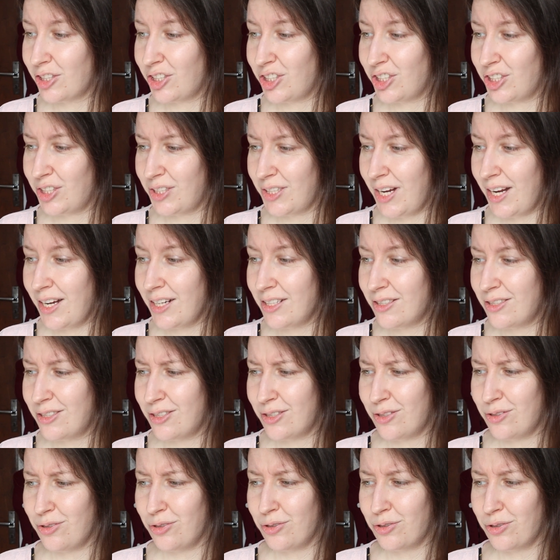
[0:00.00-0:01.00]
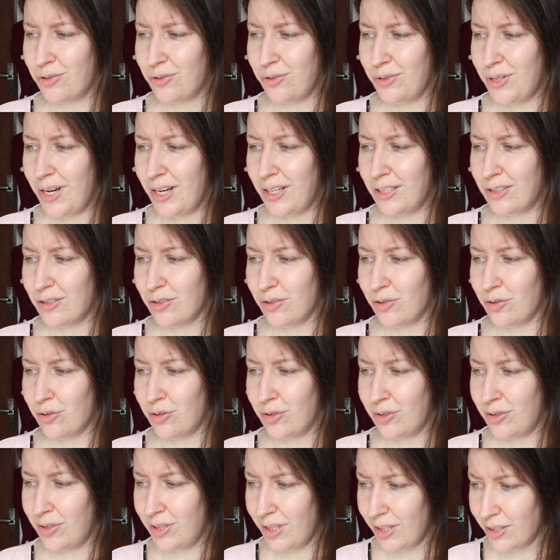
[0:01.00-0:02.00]
shades to create a
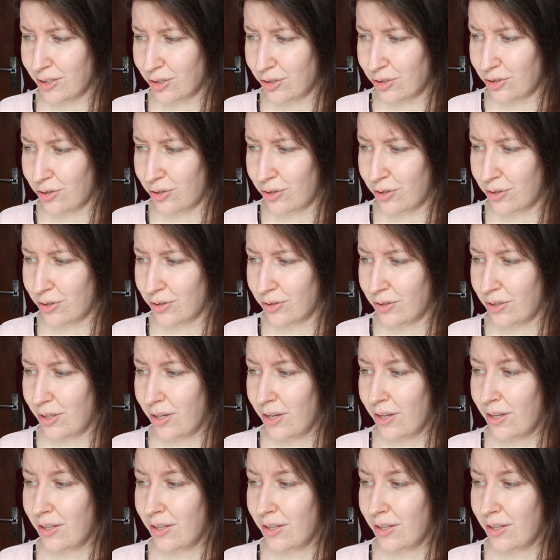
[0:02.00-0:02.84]
textured